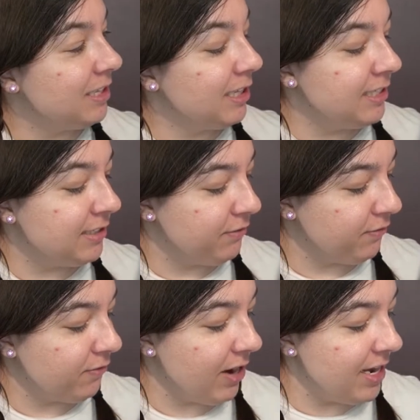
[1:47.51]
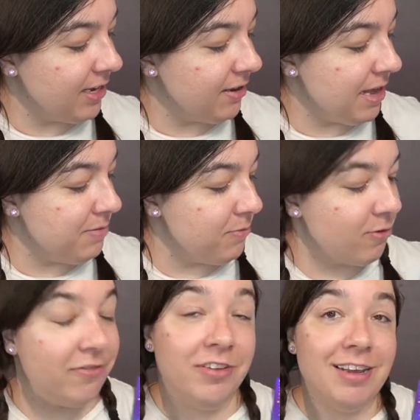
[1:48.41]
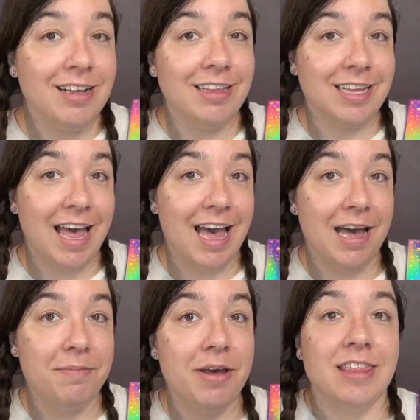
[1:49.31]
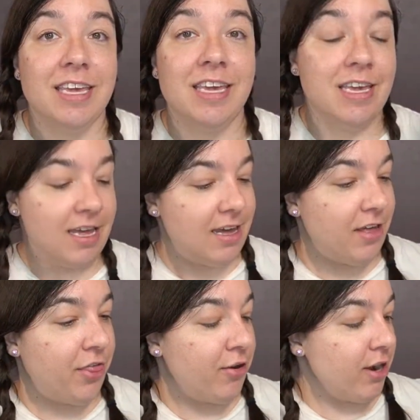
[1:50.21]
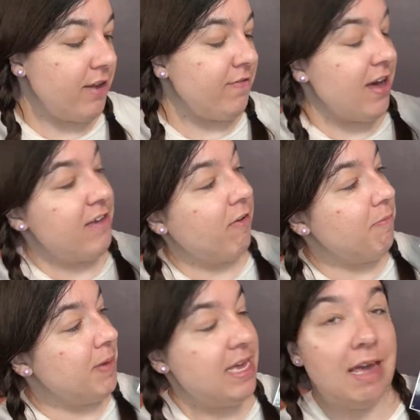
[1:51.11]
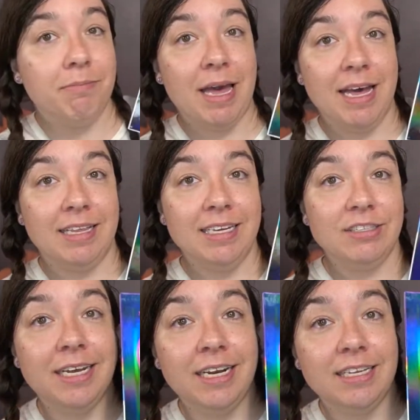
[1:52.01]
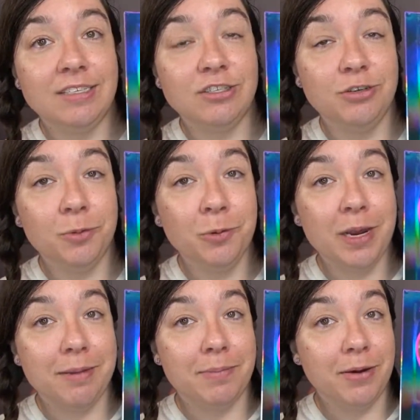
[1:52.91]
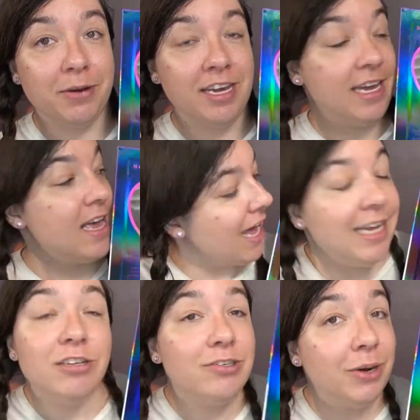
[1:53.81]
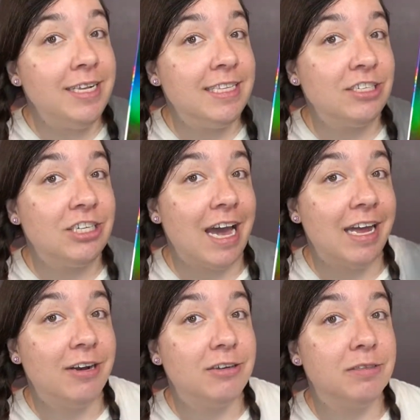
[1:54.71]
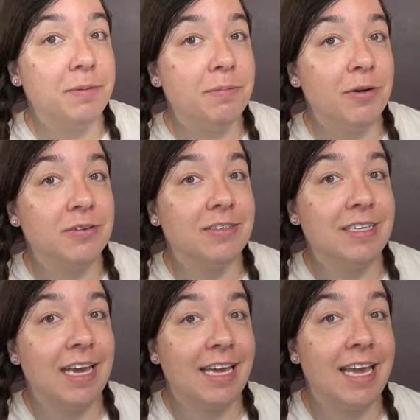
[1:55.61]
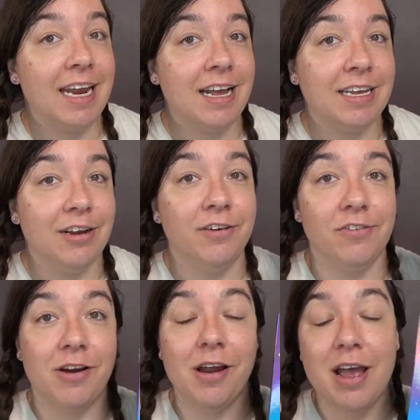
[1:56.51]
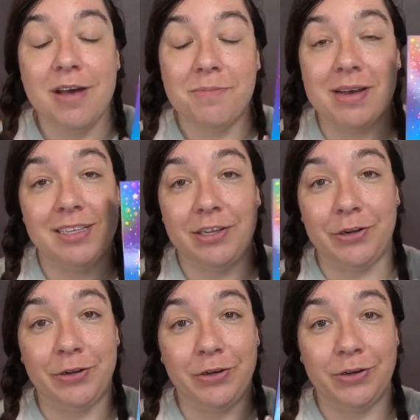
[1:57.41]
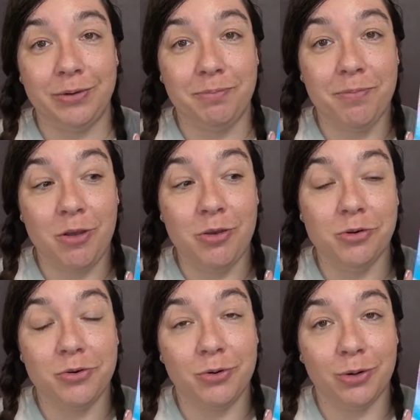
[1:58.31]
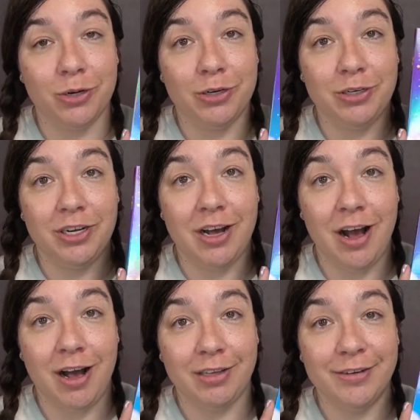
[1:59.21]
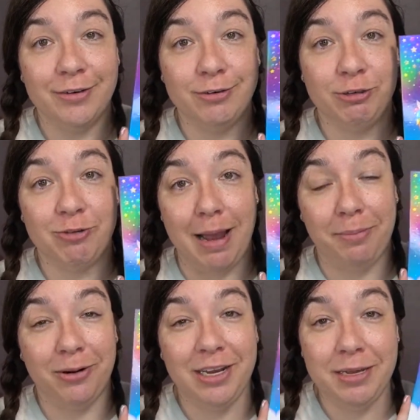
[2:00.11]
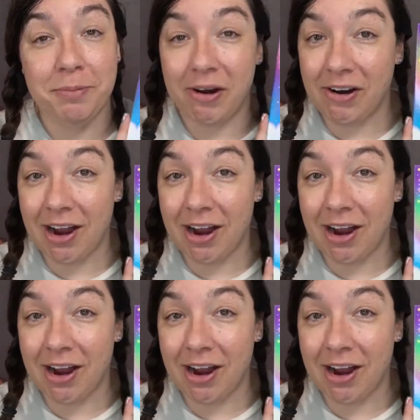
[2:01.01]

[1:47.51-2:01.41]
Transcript: Lisa Frank and Morphe collab, the 35B palette. It is super rainbowy. I enjoyed the shadows, but mostly I cannot get over my little unicorn hollow trapper keeper